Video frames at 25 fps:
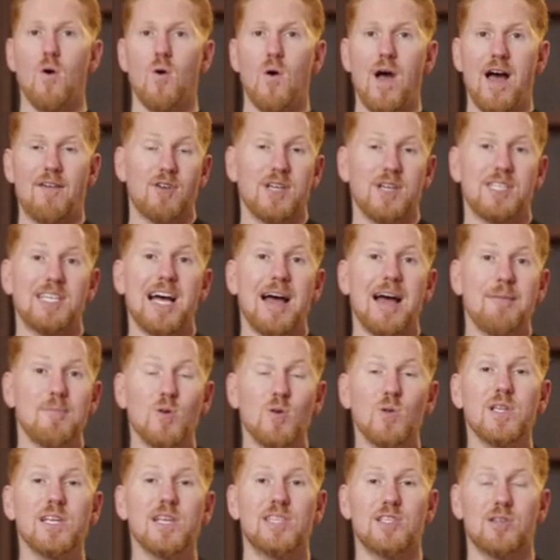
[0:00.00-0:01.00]
every time
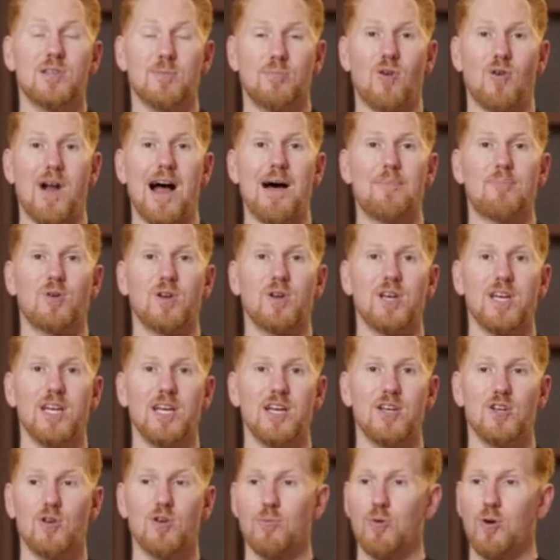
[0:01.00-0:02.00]
you list a property,
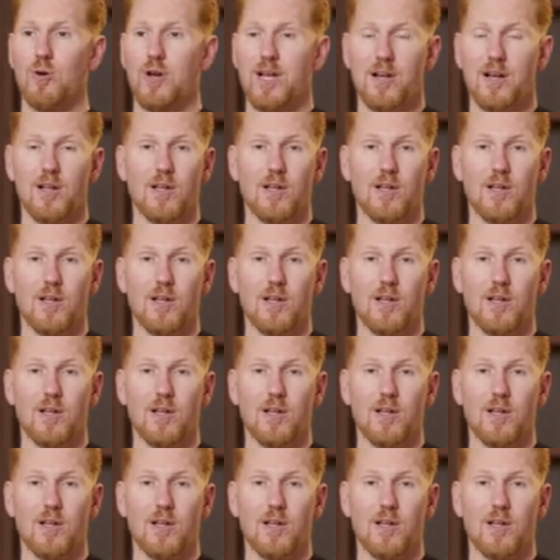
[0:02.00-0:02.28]
you're putting